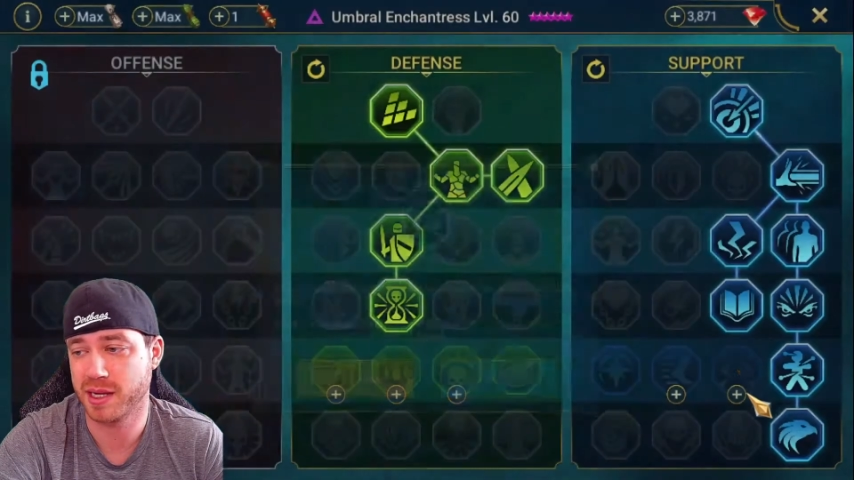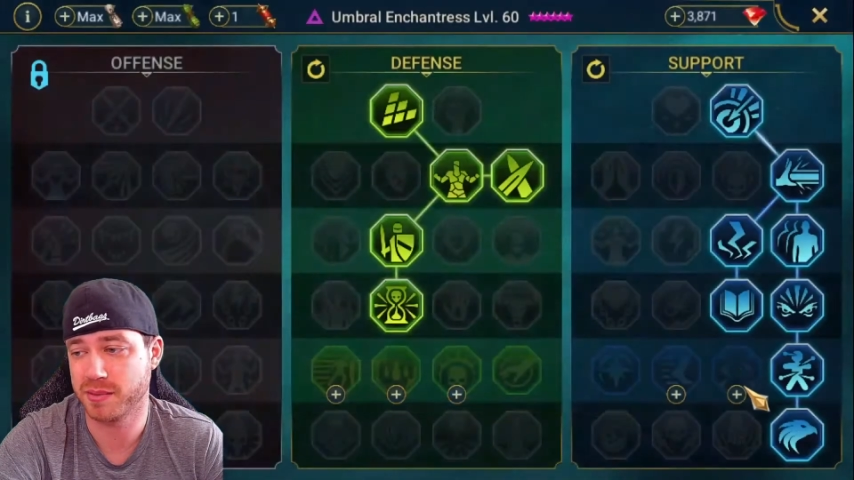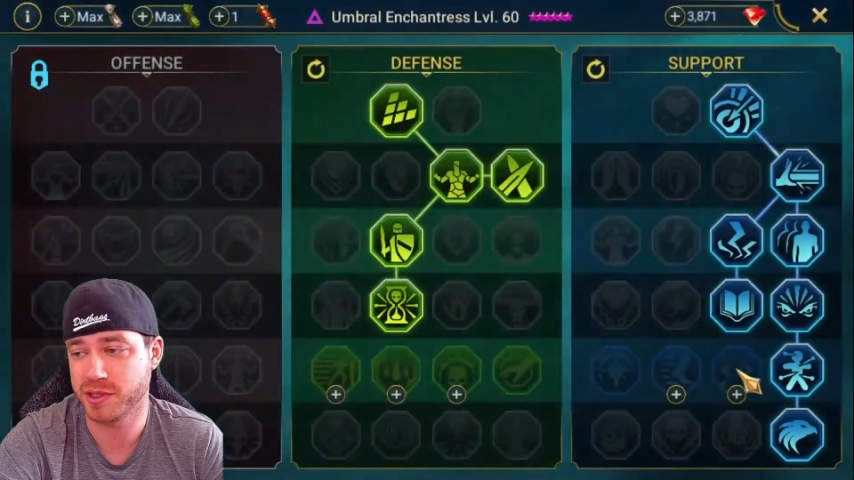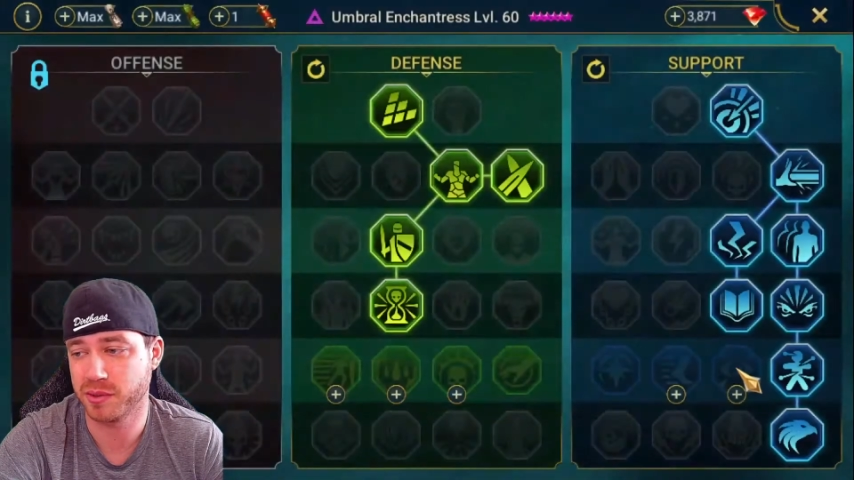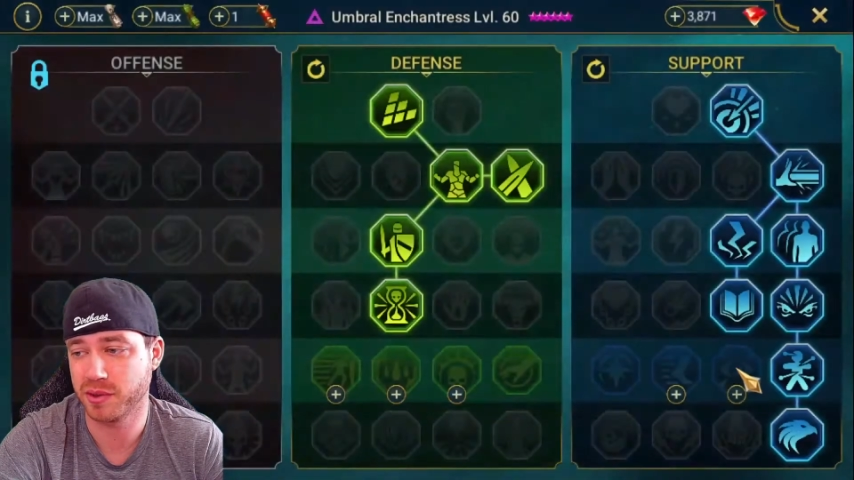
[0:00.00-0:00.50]

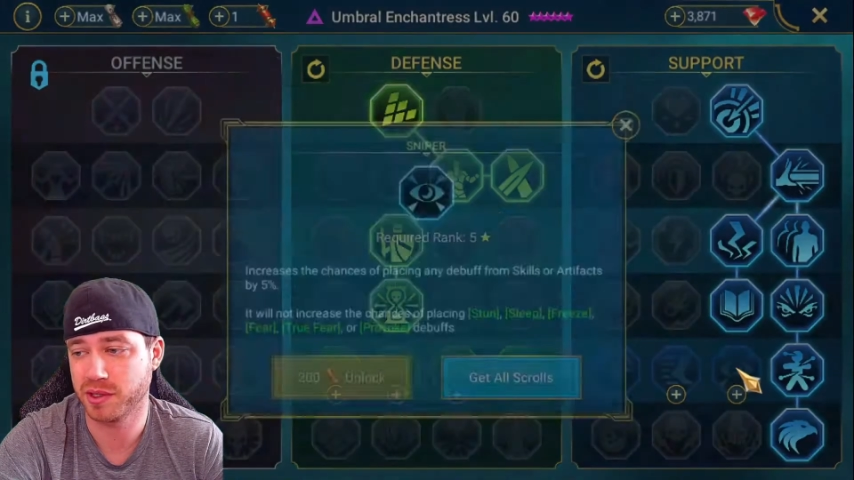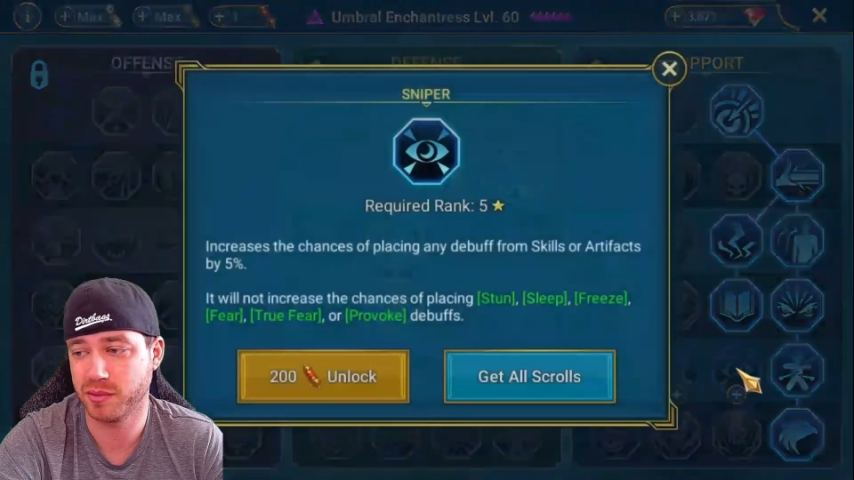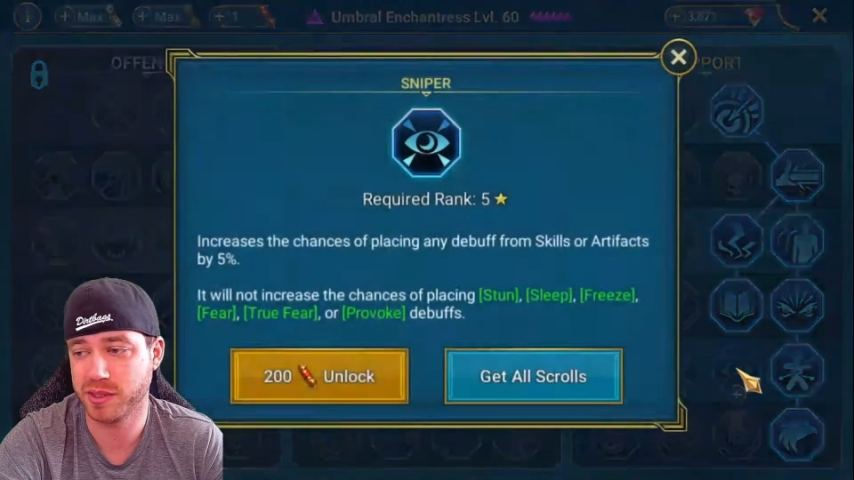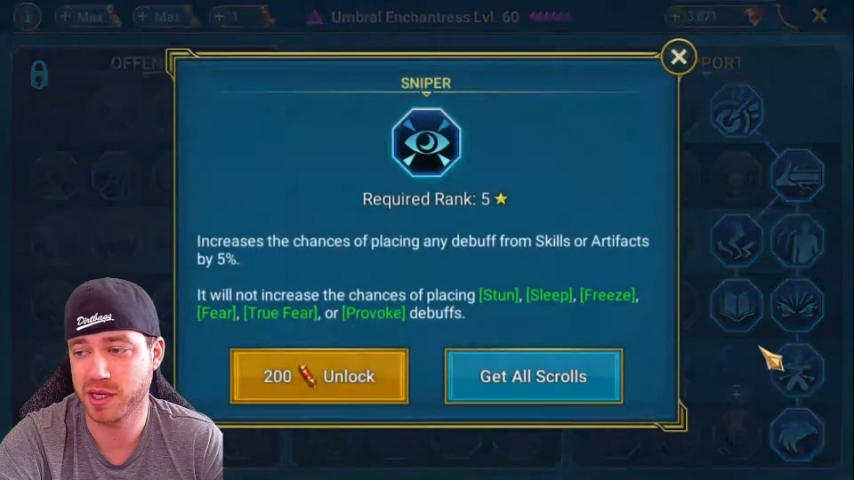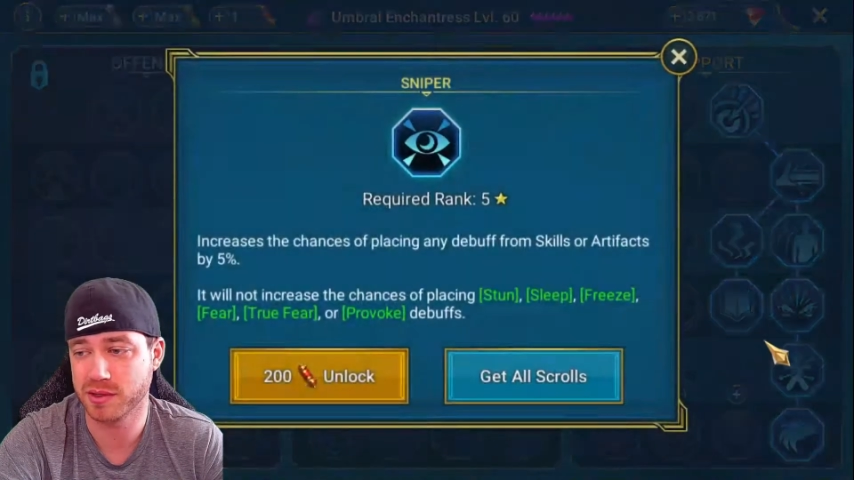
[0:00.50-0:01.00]
So we'd
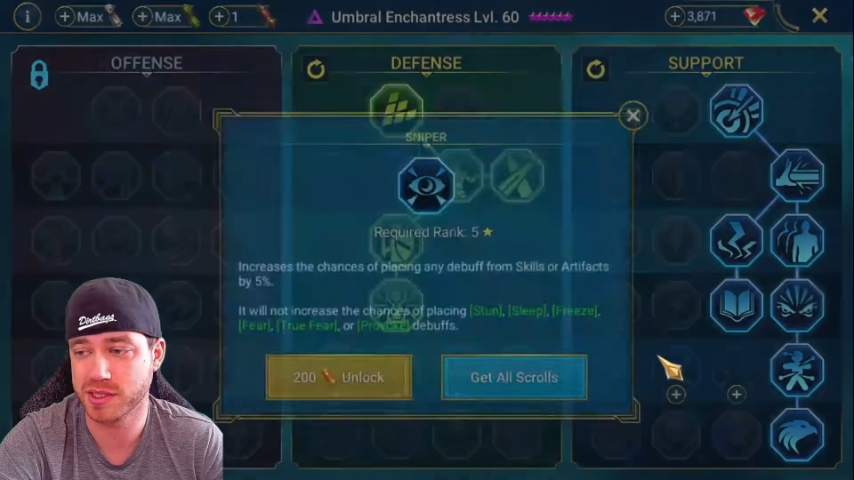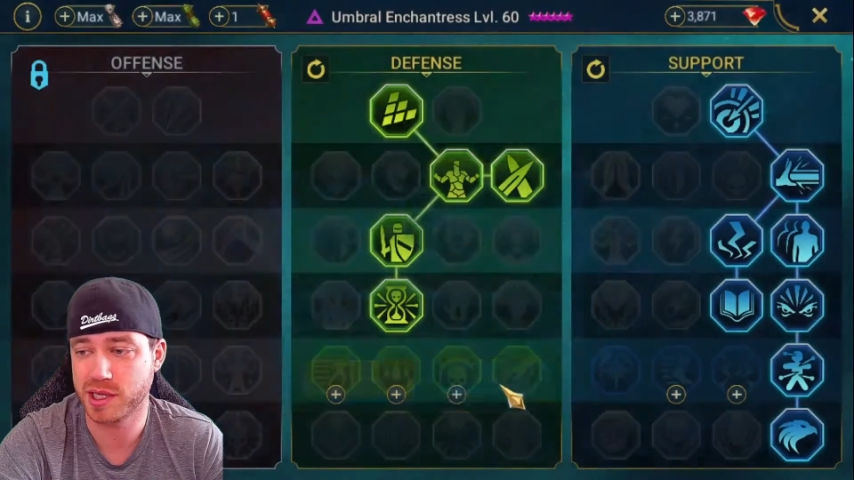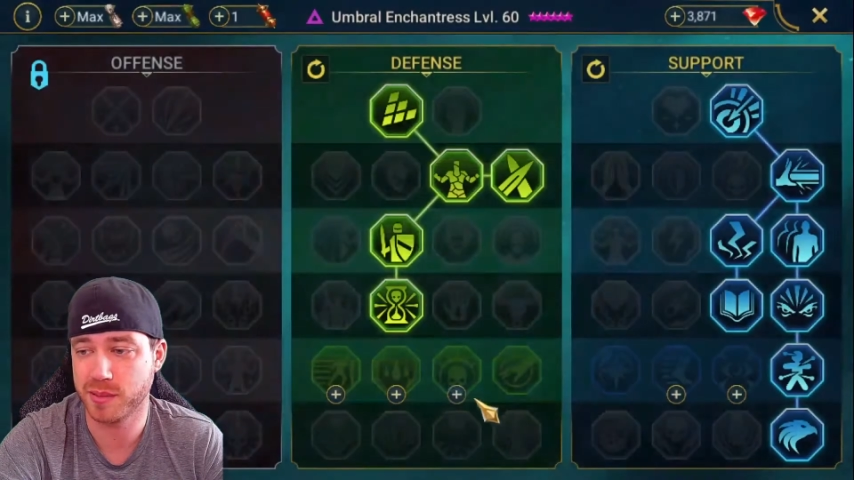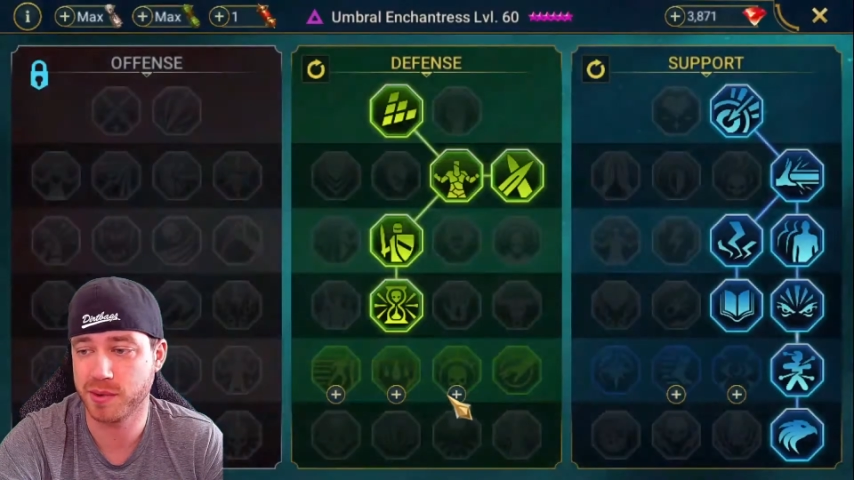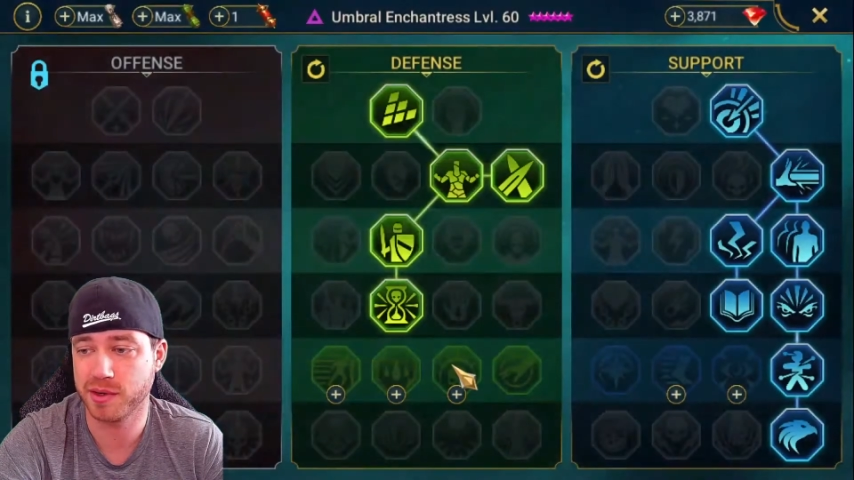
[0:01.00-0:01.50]
go
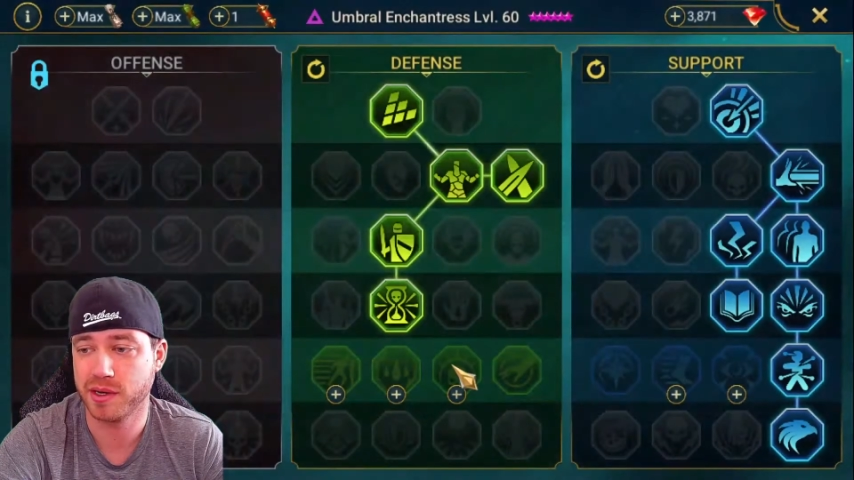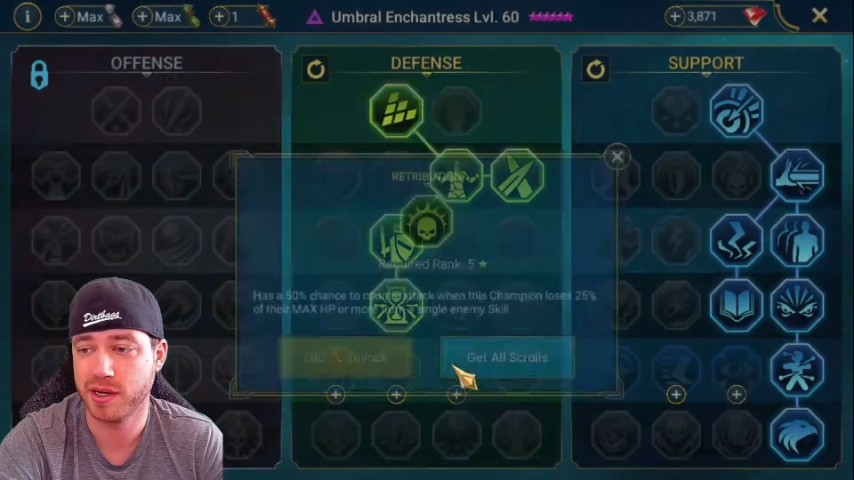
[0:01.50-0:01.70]
sniper